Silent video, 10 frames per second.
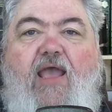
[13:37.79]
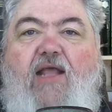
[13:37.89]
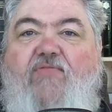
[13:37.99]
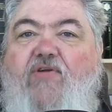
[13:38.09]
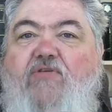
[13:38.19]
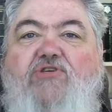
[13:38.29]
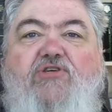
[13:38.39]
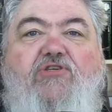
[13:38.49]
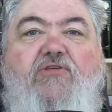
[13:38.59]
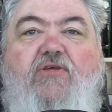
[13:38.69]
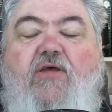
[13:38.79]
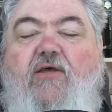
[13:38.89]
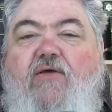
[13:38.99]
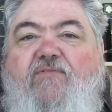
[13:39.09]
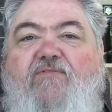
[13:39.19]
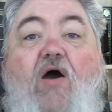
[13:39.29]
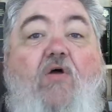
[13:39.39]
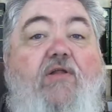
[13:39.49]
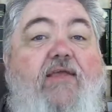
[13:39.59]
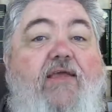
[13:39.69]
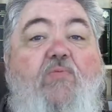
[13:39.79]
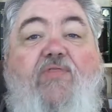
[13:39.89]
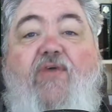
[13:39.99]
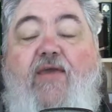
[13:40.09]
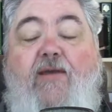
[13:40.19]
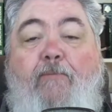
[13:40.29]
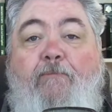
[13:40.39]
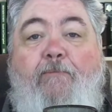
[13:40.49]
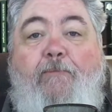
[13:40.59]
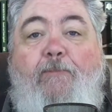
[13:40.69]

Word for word: And if you're just falling in with them,